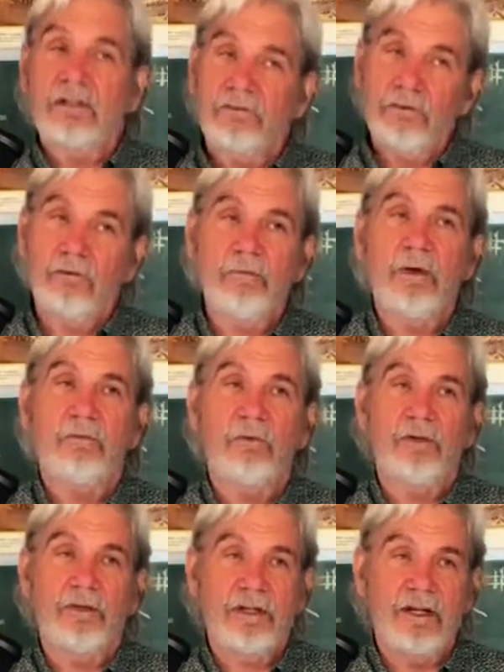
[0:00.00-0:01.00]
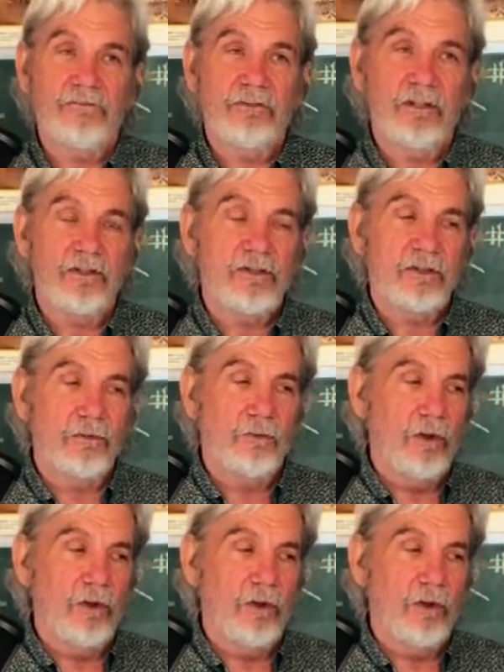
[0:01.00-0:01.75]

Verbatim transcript: if you remember the definition,